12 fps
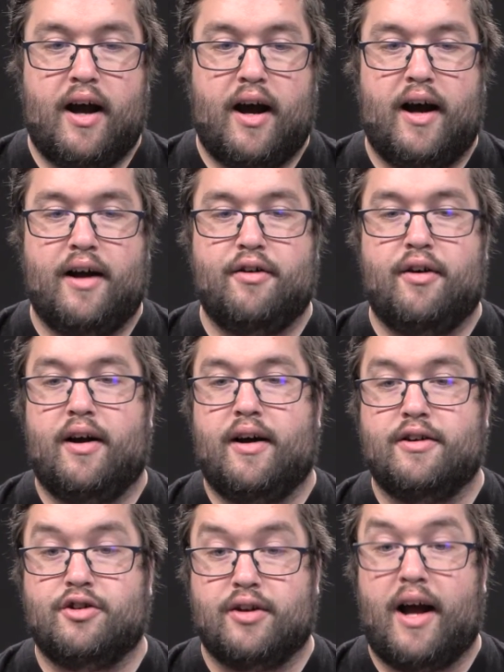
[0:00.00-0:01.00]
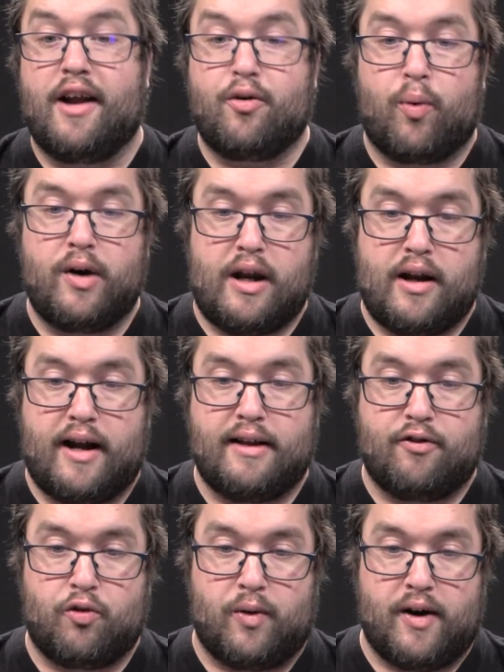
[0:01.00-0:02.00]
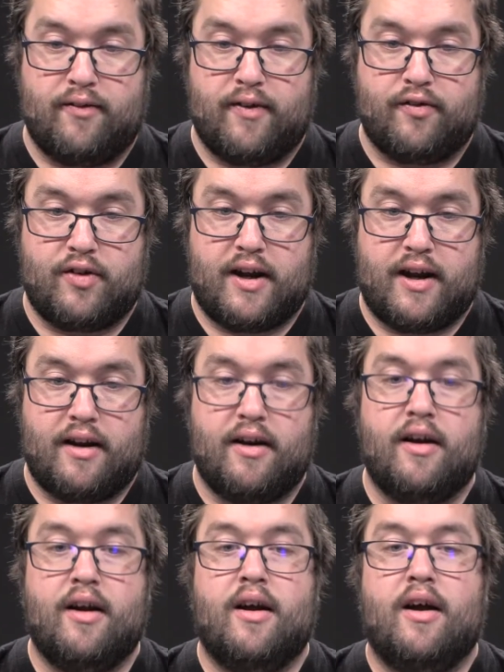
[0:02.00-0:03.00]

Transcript: on July 29th of 2015.